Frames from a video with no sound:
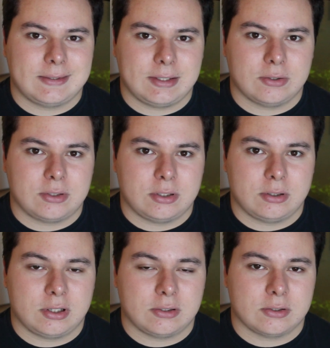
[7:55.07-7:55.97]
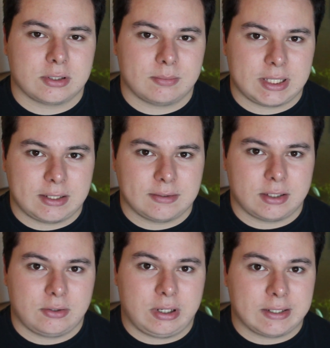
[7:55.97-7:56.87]
CO2 because there's some things
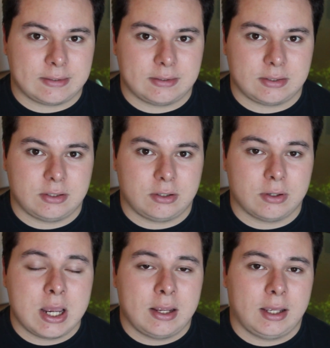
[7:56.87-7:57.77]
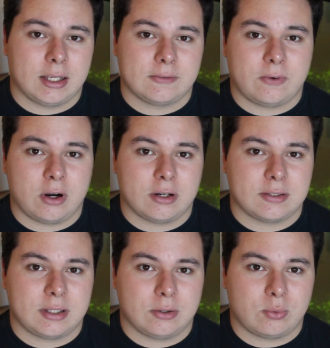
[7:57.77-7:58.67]
that you guys need to know as far
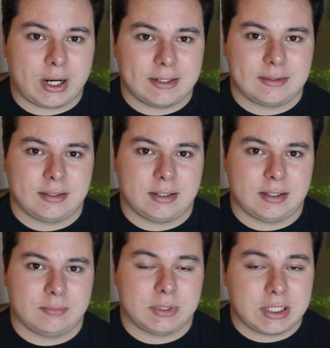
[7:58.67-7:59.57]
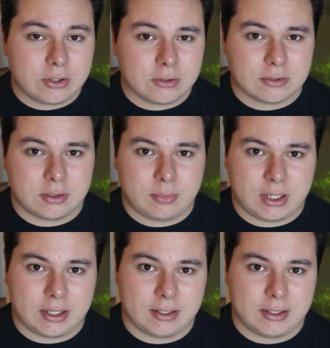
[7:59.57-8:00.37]
as the right uh, materials to buy